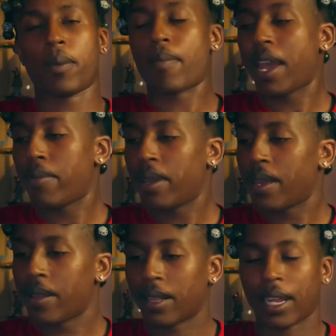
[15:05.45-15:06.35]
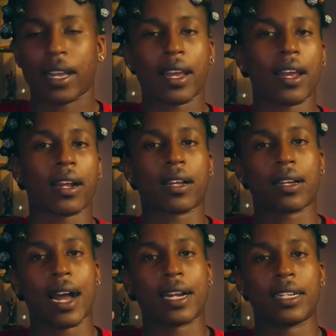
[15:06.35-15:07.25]
Maybe, like, again,
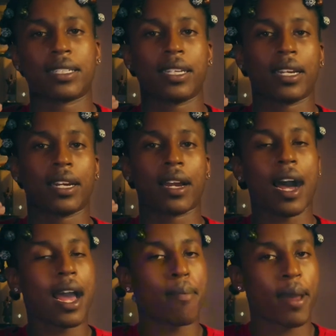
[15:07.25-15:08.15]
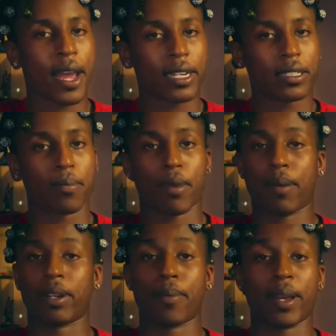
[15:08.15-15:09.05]
I didn't see it in IMAX.
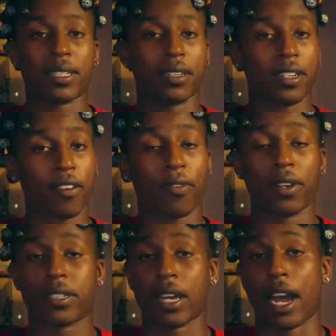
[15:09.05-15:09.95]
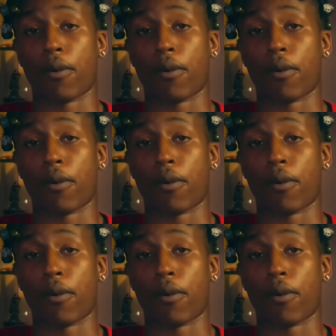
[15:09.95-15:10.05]
Maybe that makes a difference. I